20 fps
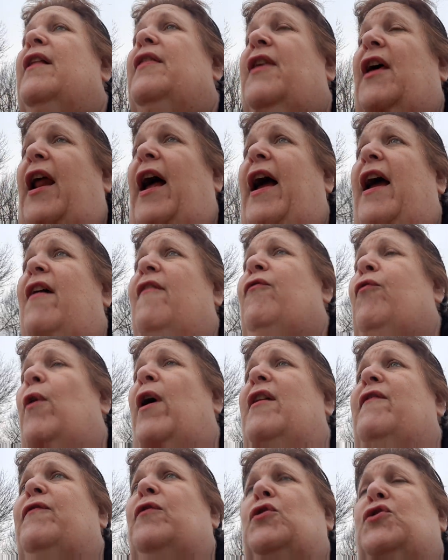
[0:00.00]
that I have
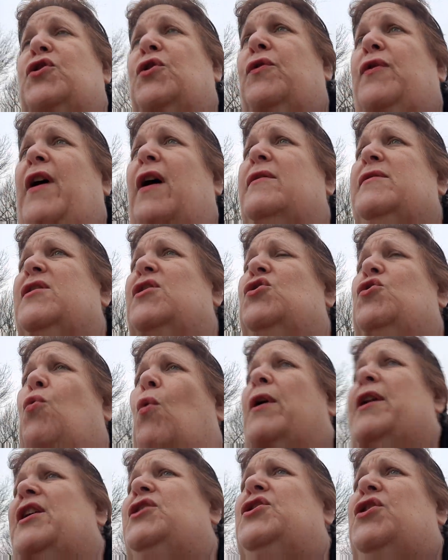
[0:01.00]
read for
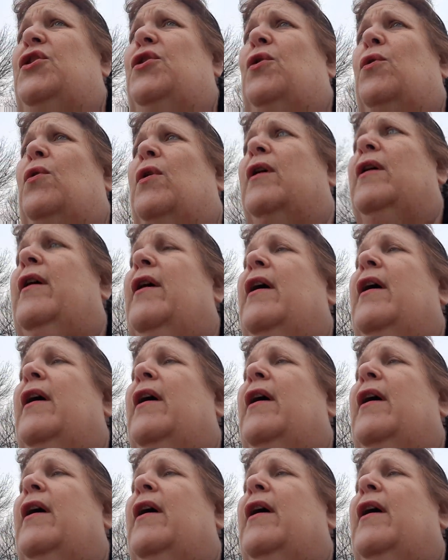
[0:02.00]
2022